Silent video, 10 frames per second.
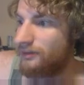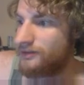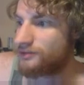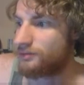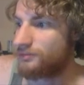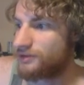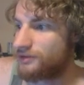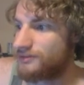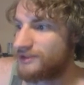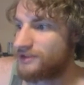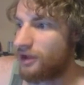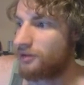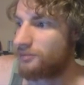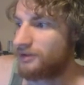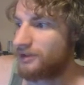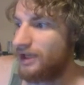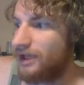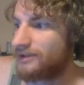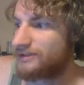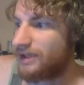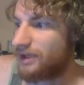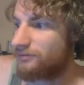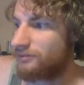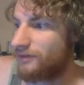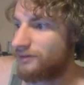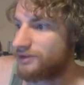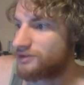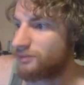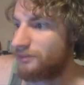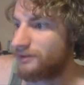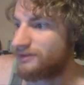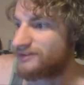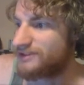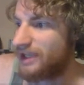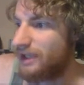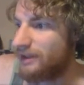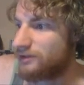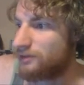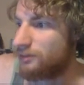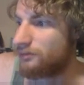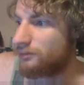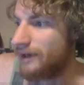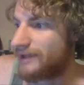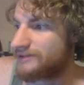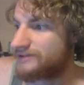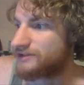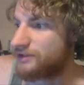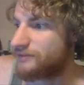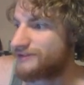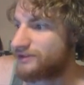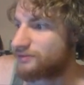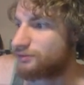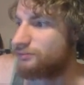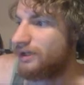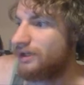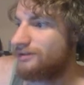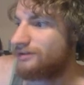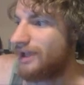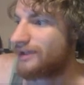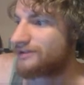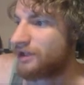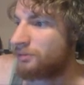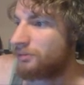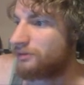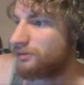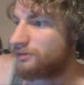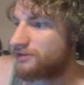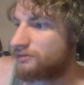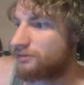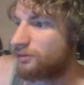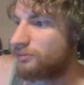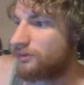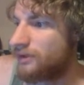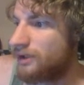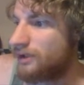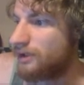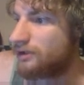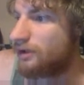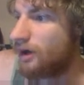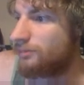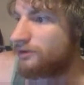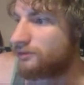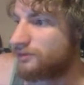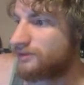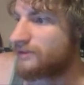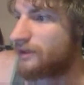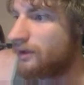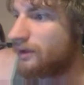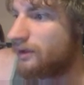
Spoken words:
This room serves as the armory. Aside from various weapons that adorn the racks and shelves in this room, you can't help but notice a group of goblinoids.